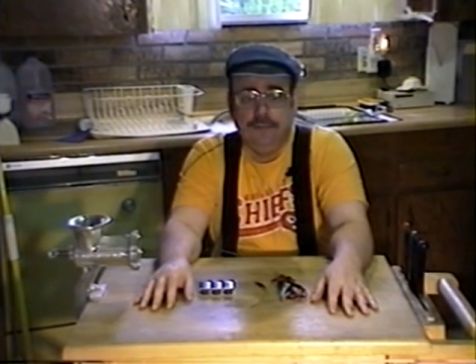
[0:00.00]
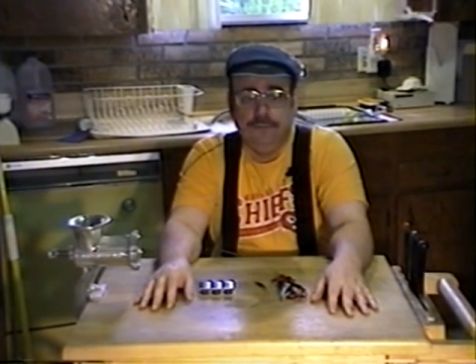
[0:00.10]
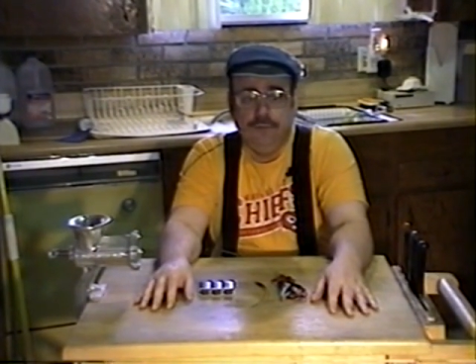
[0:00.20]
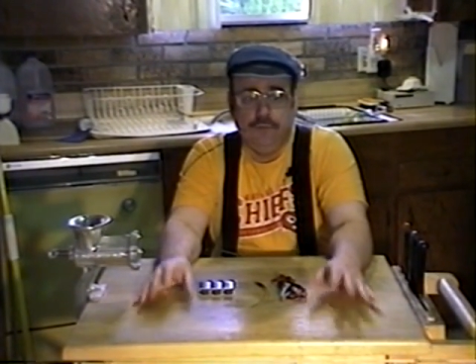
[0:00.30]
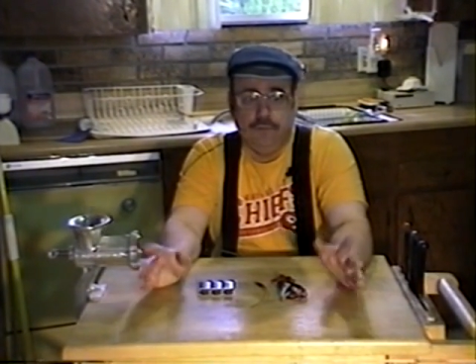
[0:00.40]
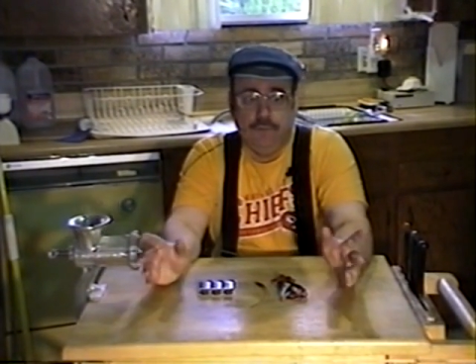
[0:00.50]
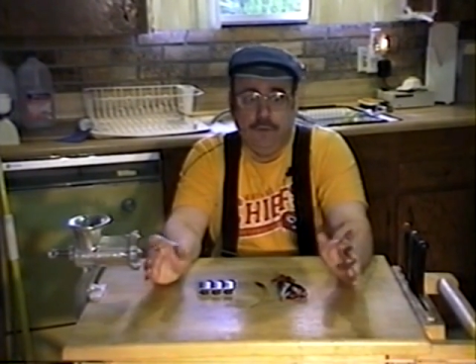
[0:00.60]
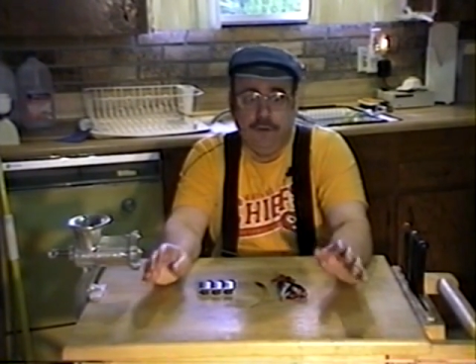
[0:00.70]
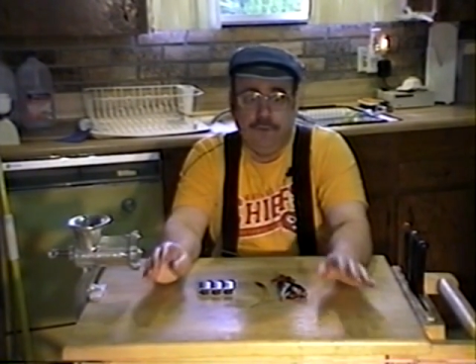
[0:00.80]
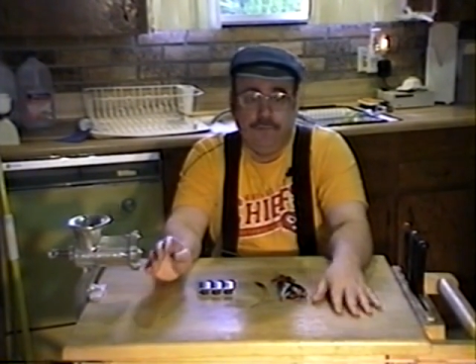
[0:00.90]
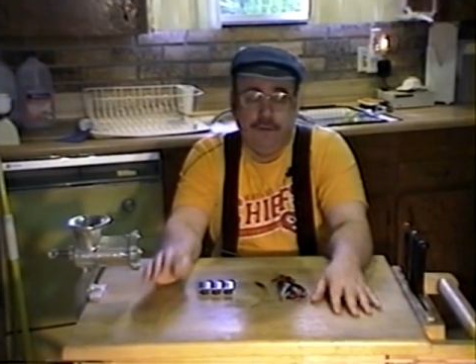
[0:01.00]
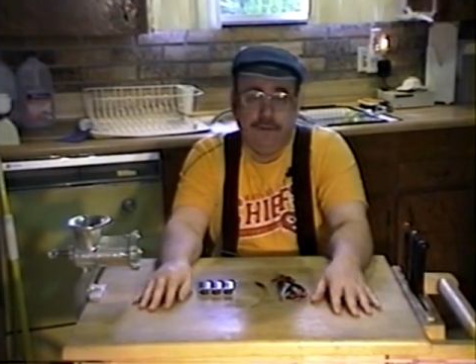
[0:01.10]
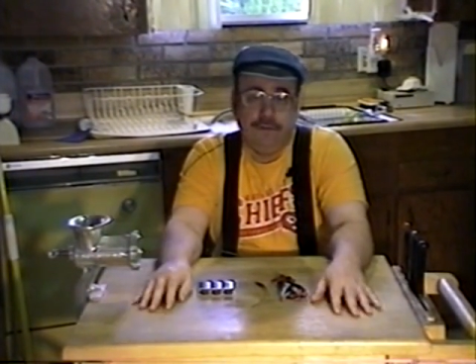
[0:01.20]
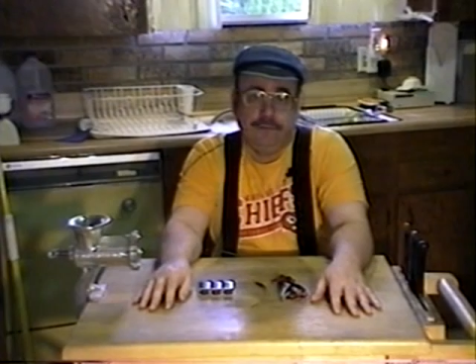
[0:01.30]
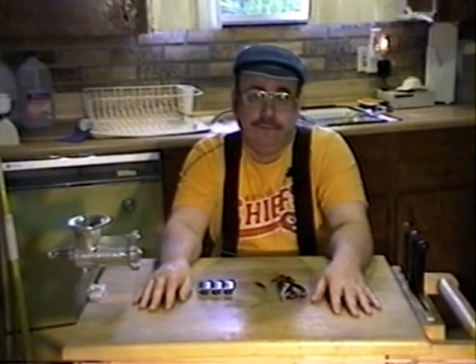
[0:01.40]
uses 4
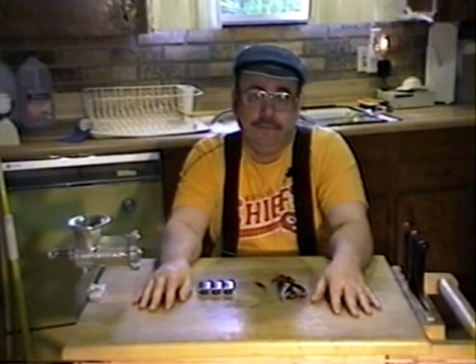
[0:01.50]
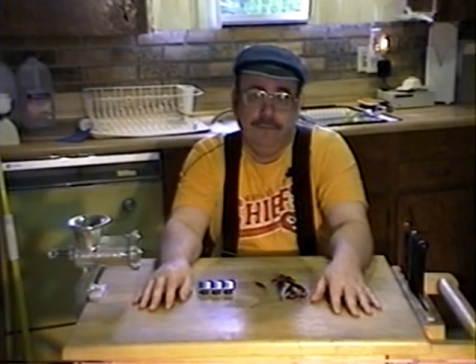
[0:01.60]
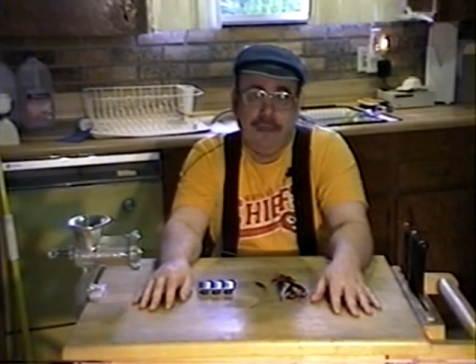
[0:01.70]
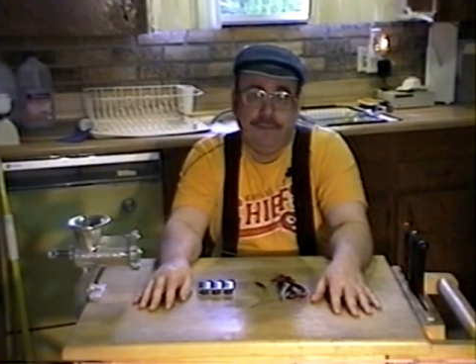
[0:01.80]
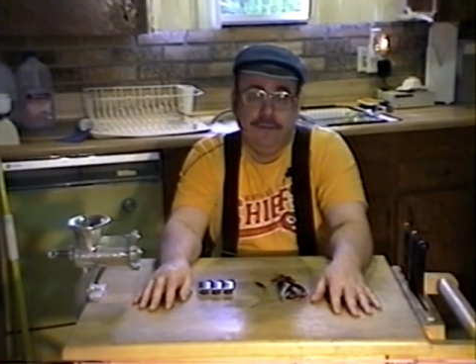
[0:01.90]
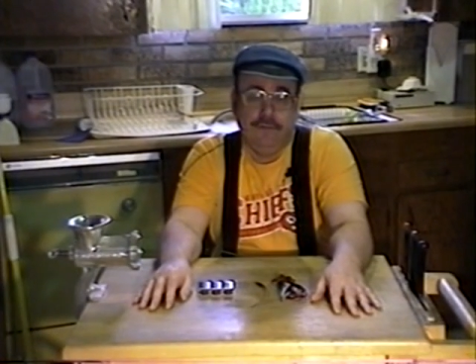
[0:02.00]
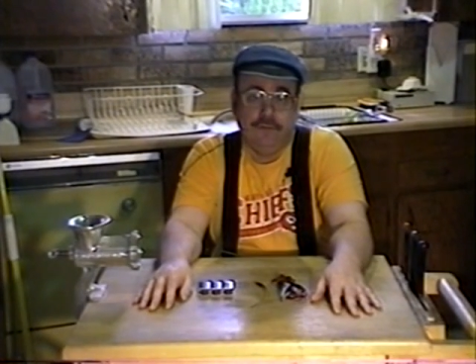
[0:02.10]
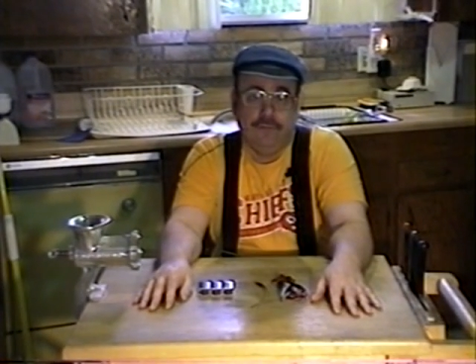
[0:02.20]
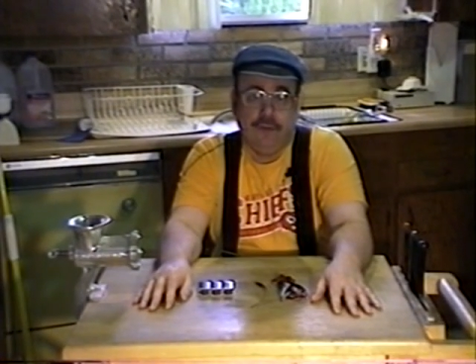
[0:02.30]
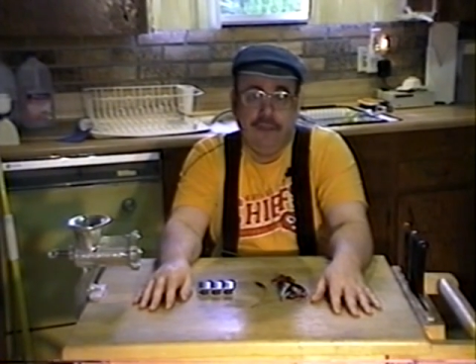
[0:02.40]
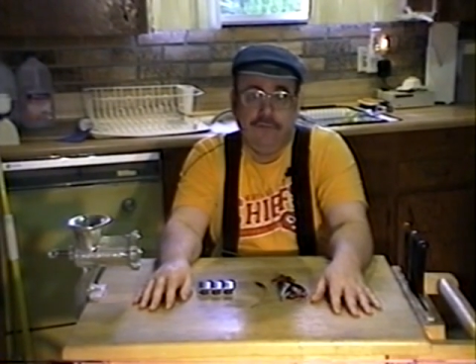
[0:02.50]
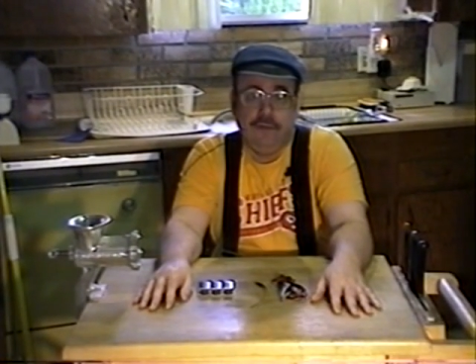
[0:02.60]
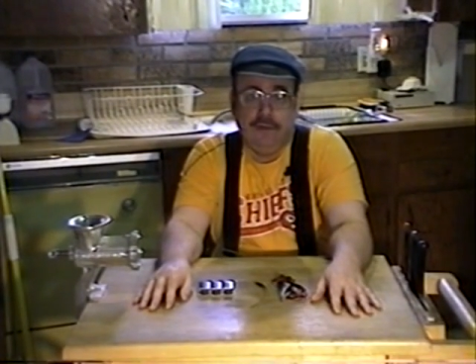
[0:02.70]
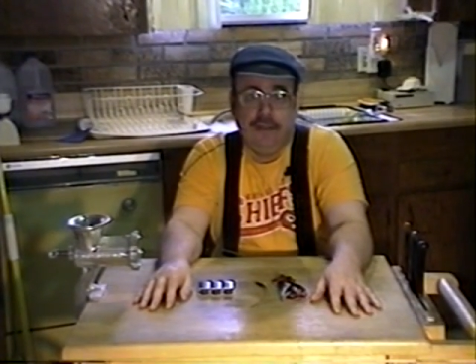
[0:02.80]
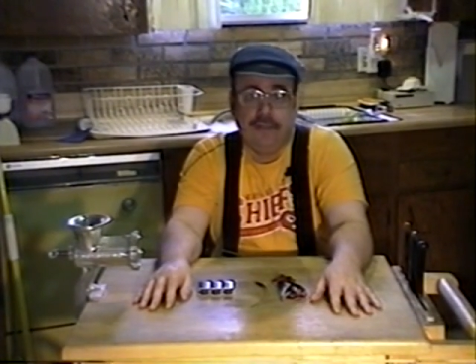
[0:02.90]
different methods of
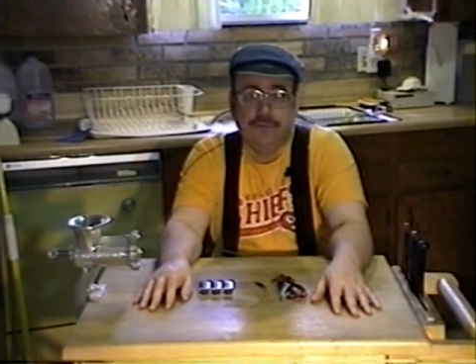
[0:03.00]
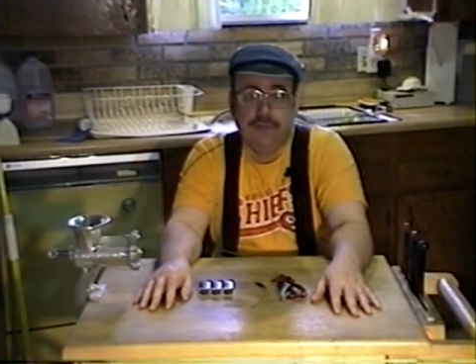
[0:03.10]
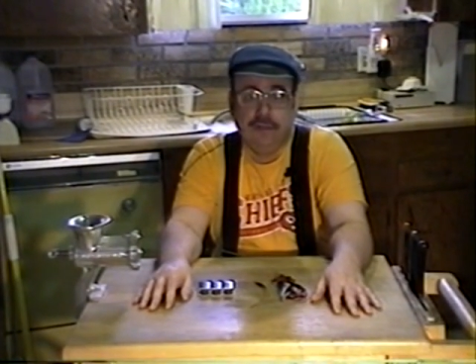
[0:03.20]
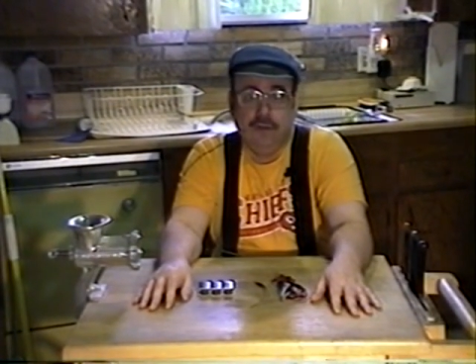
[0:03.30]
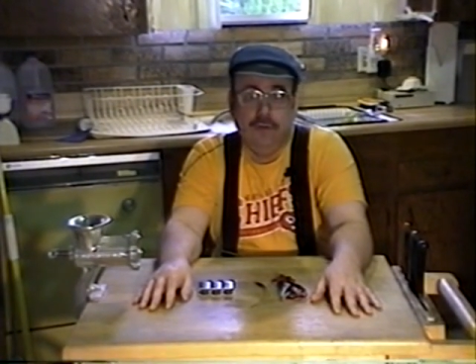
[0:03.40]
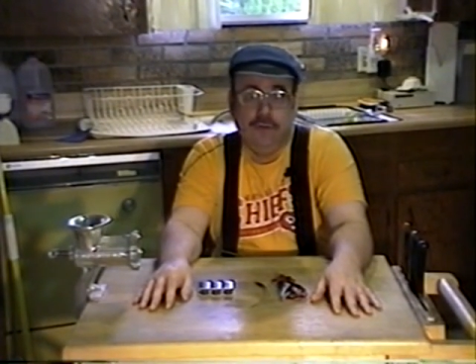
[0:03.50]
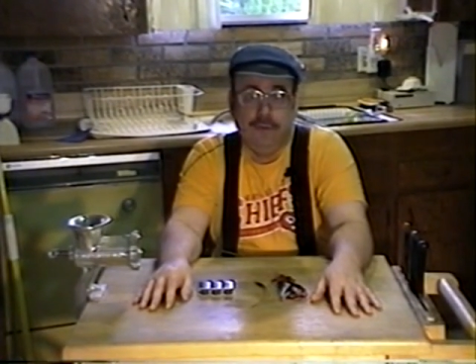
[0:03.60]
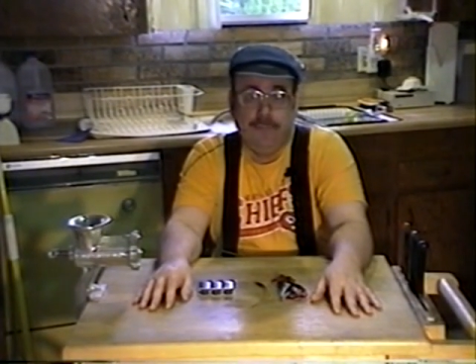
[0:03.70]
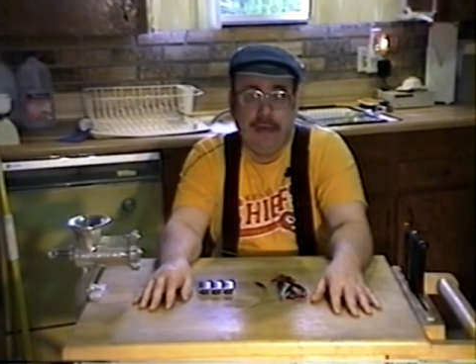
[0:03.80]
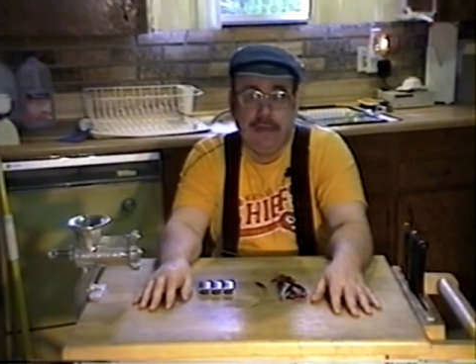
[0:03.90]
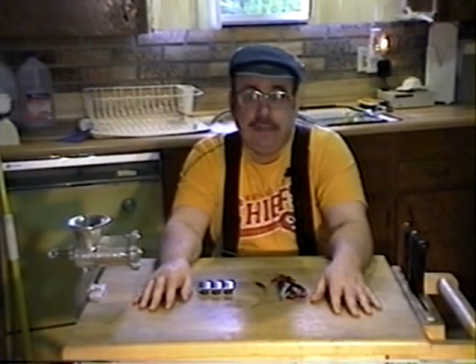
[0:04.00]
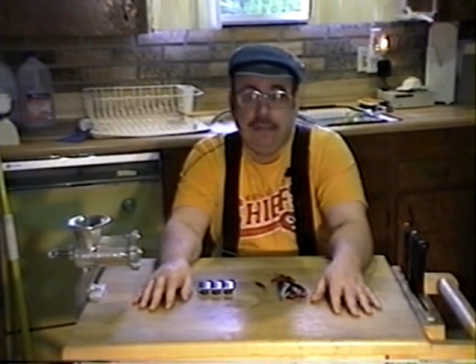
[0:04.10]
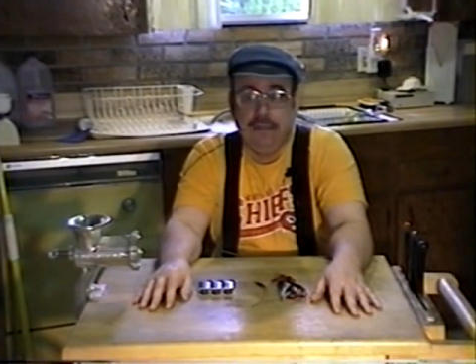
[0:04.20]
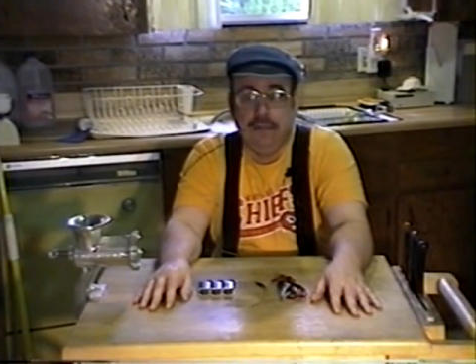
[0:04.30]
raising the electron load in the body,